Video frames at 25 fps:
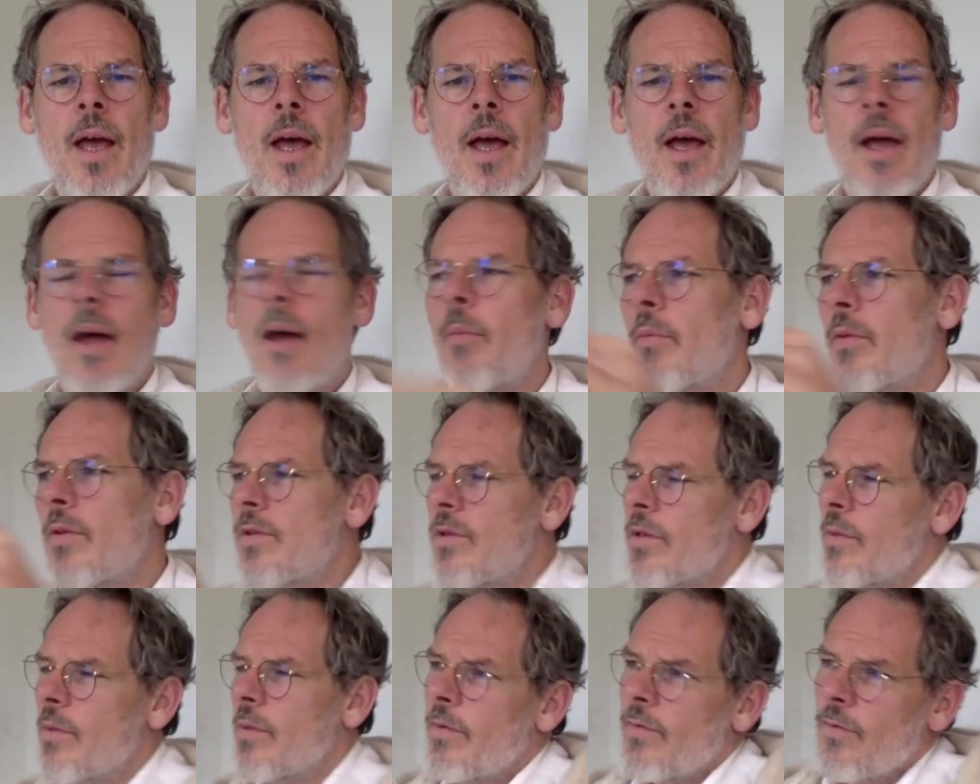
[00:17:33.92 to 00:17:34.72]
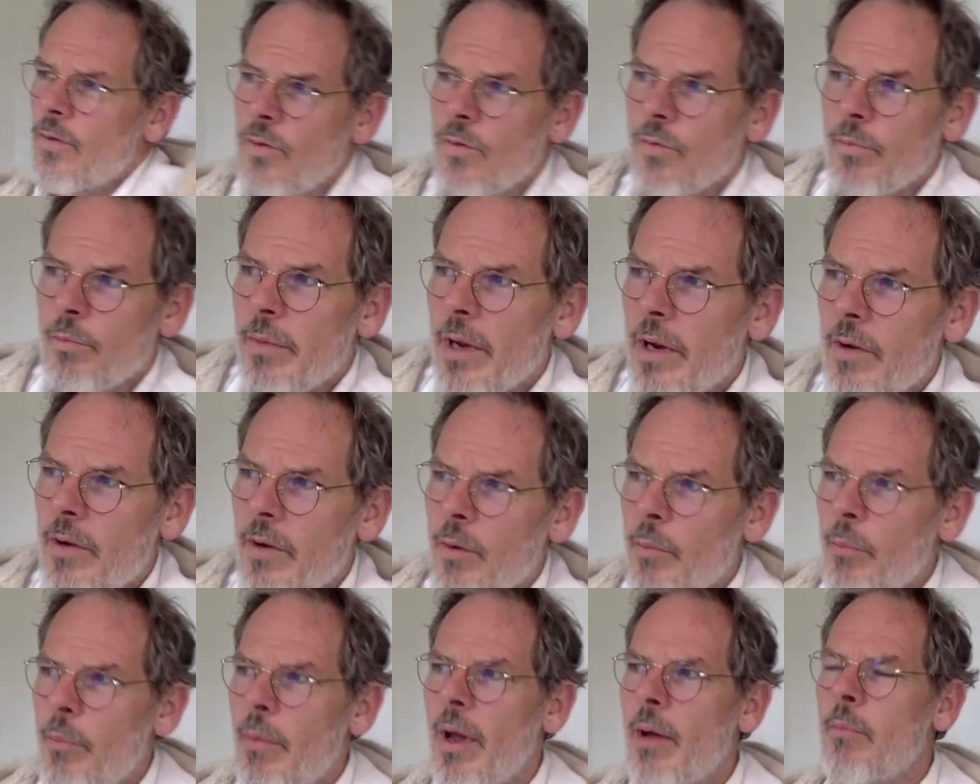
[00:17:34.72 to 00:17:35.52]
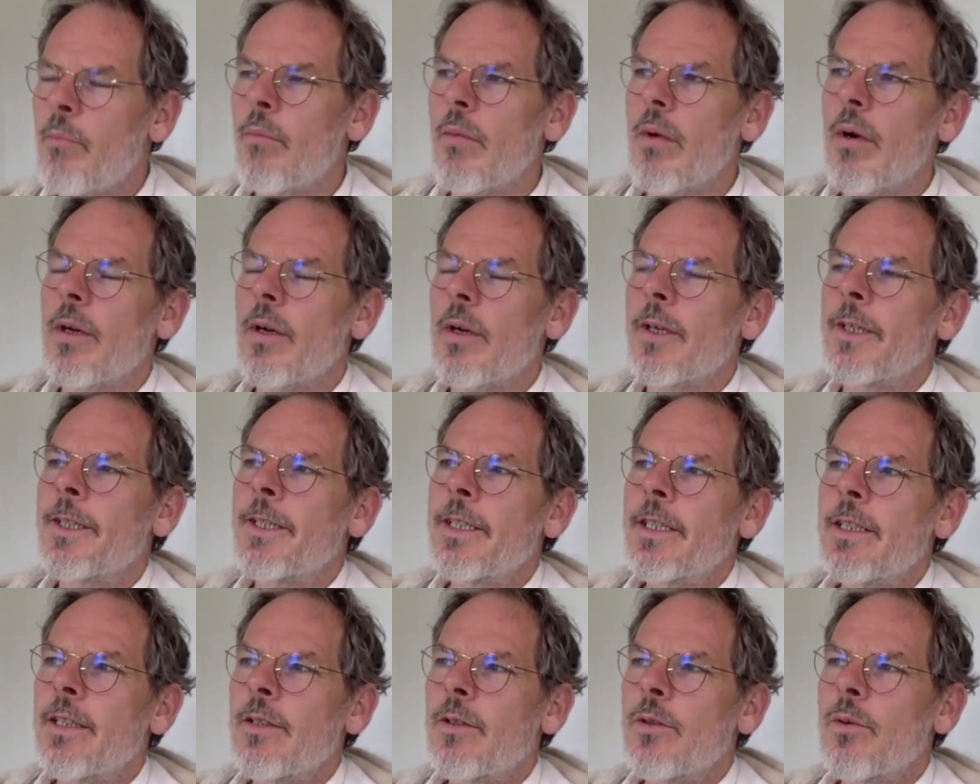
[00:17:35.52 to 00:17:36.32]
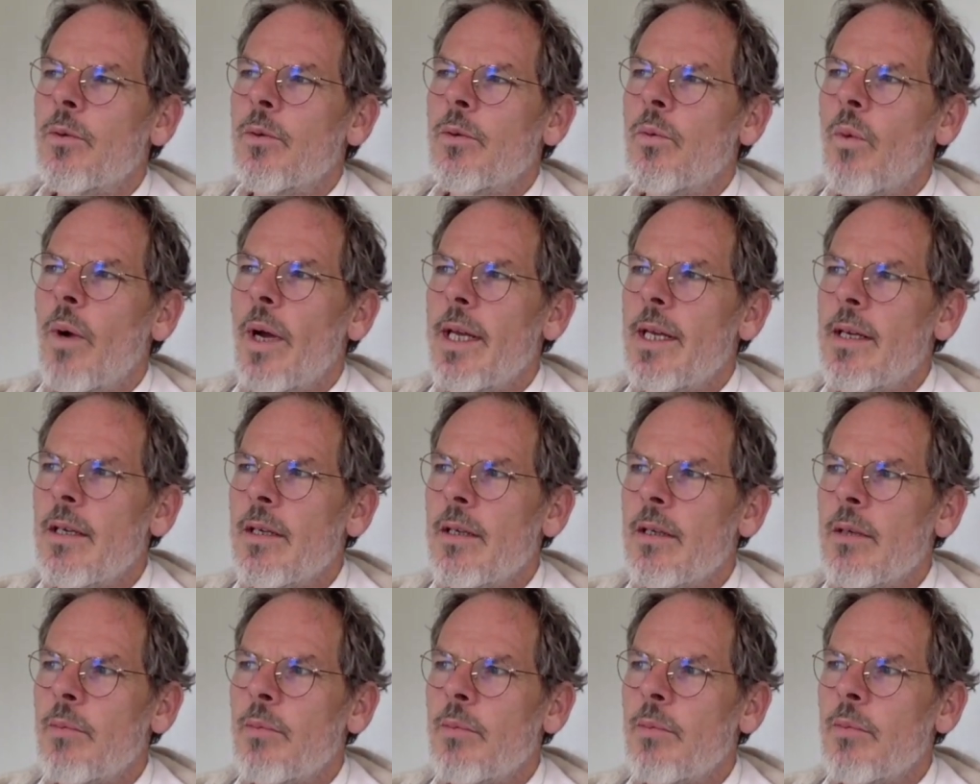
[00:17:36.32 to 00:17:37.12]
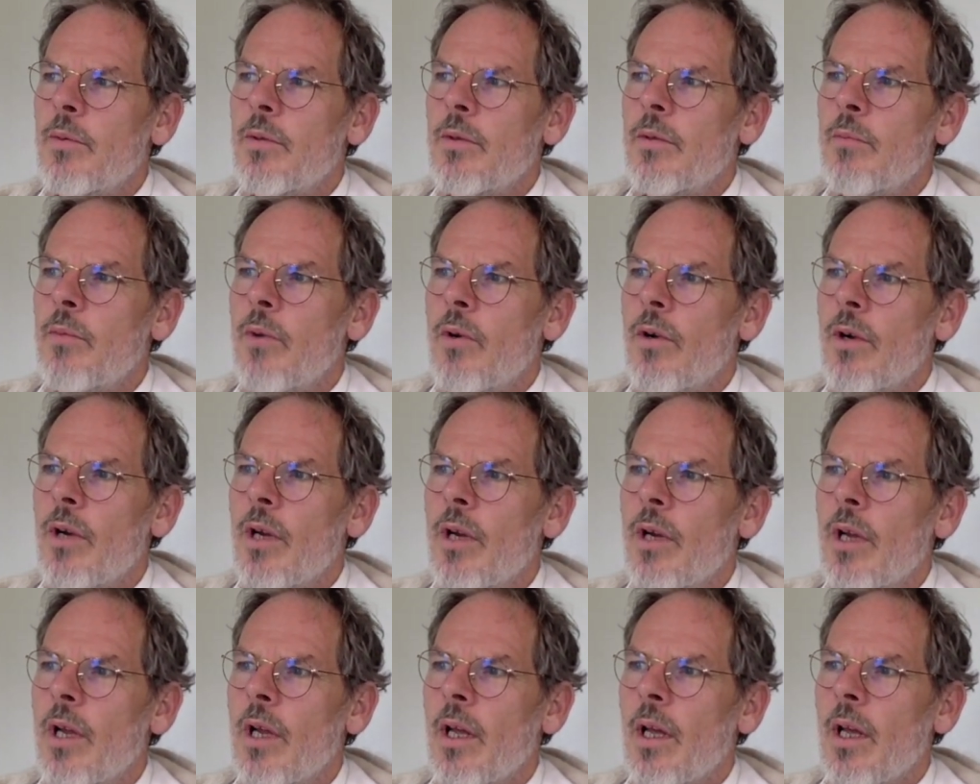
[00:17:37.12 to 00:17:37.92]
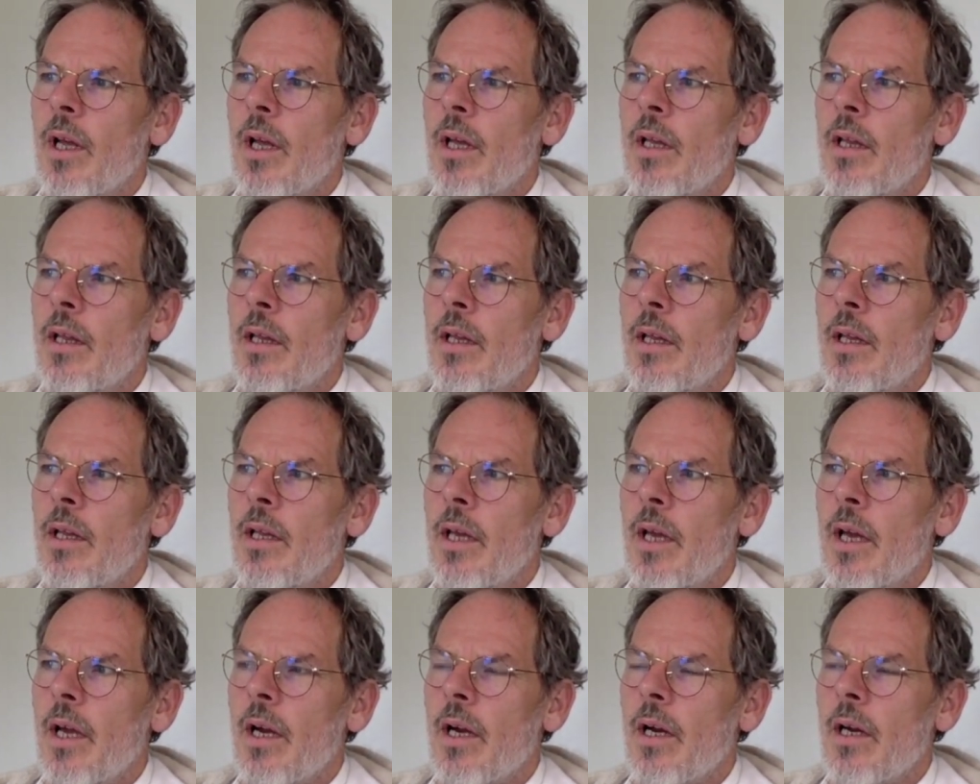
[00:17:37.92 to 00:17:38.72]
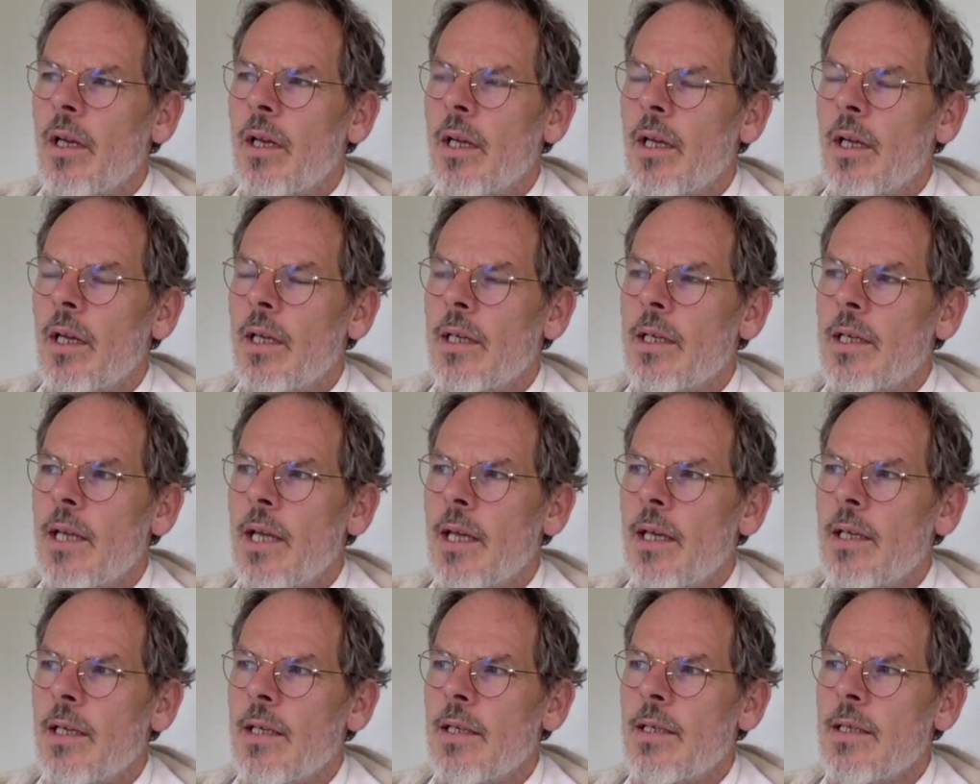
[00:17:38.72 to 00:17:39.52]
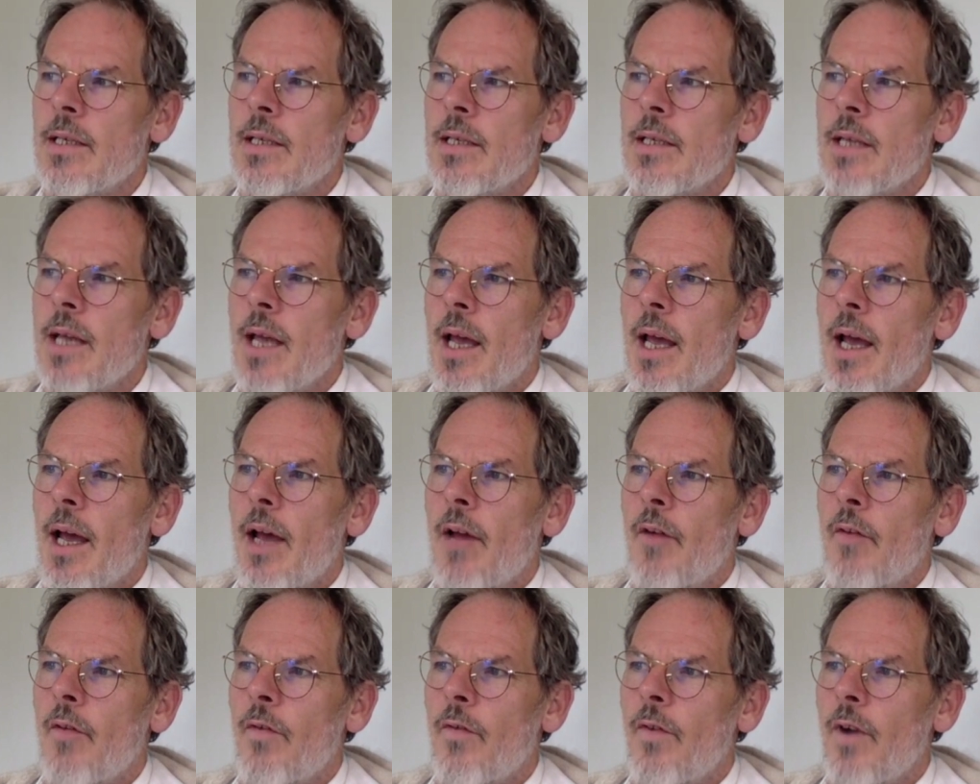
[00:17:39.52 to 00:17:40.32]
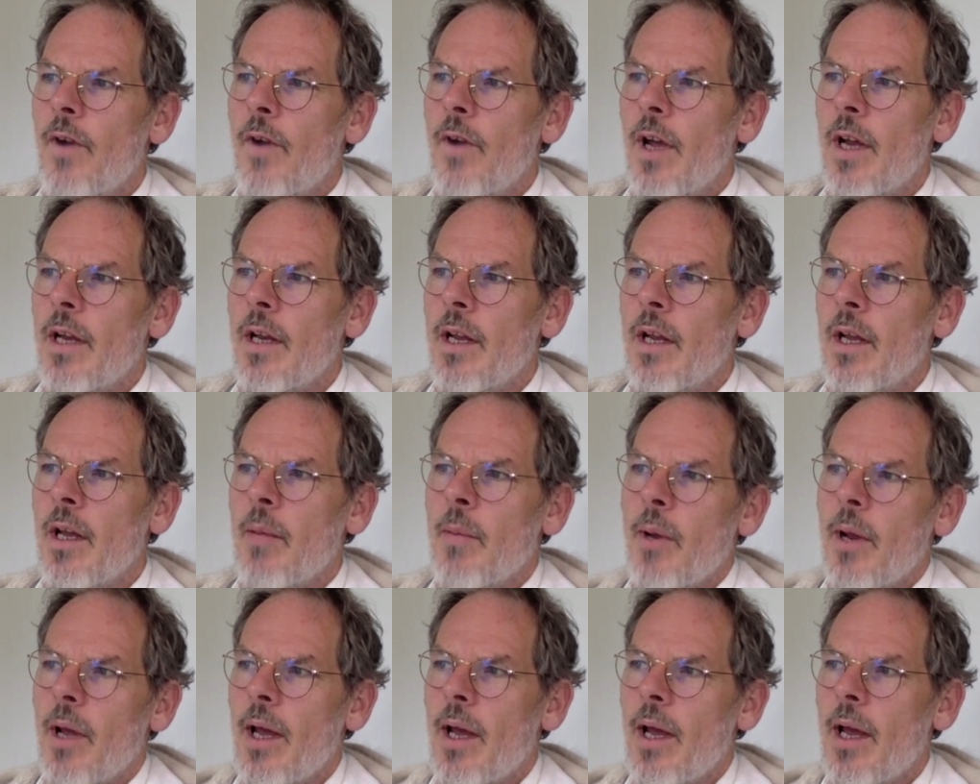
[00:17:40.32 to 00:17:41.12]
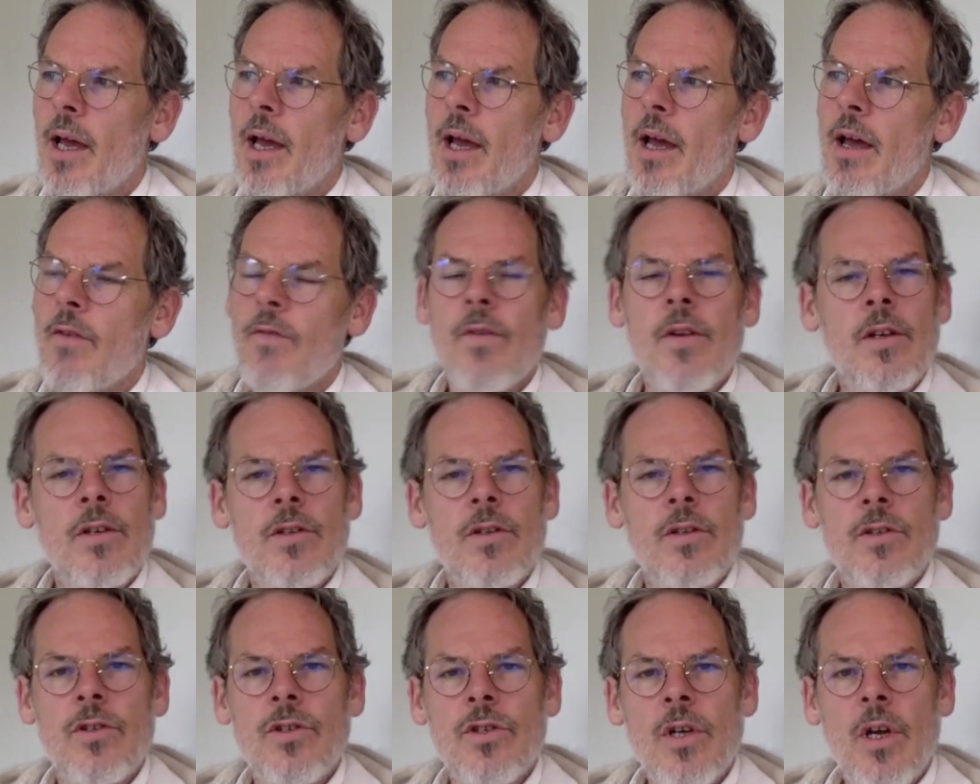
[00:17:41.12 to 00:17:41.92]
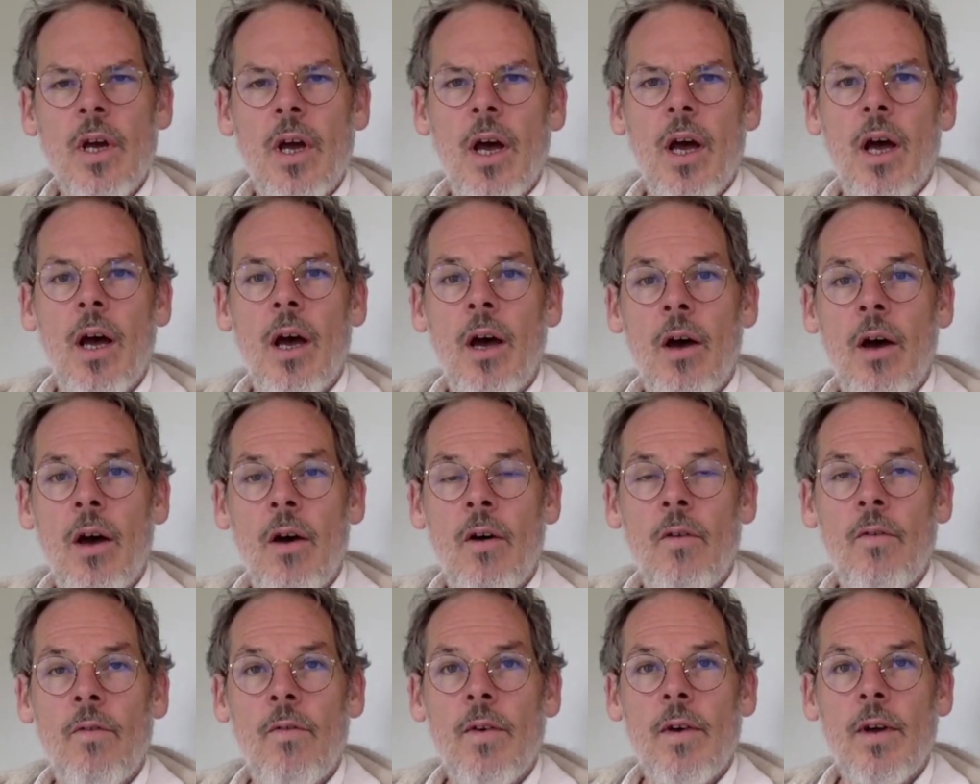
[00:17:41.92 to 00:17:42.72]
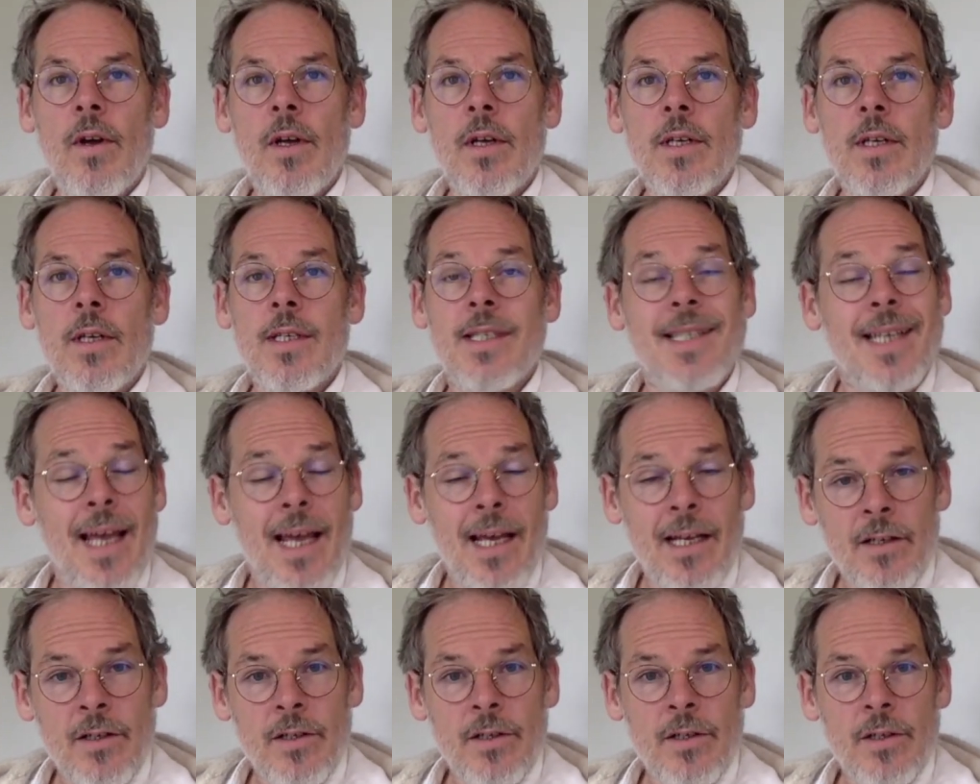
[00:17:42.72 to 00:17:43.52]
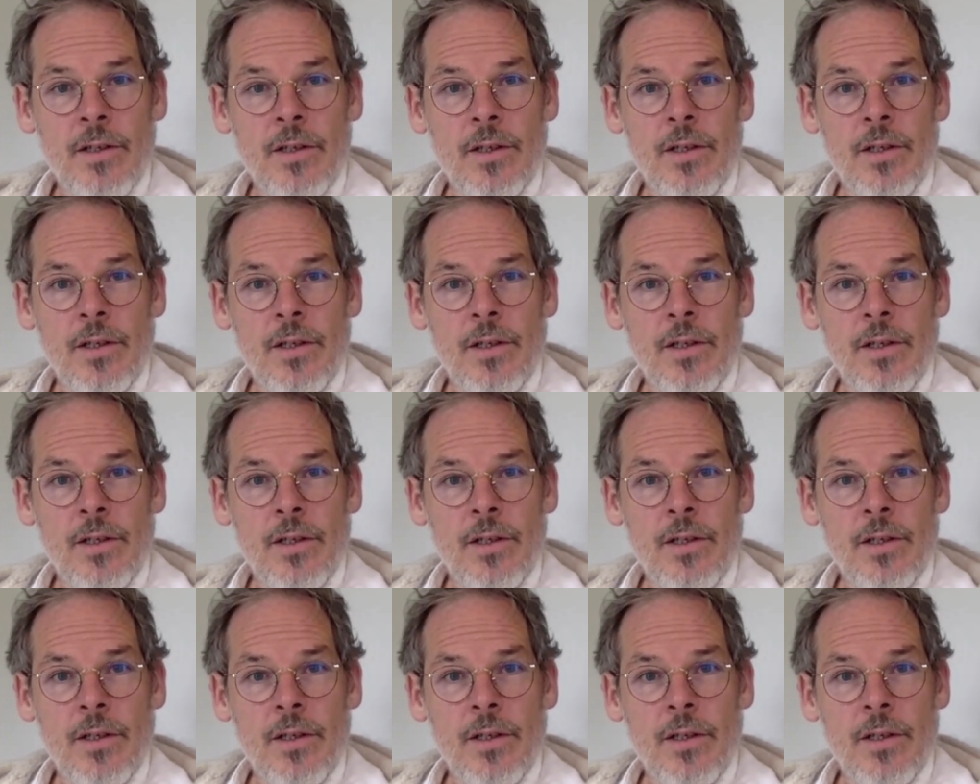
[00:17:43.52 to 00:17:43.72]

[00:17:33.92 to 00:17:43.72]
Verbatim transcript: Um, some of you may remember waking up one morning in the early 1980s and finding about a half inch of sand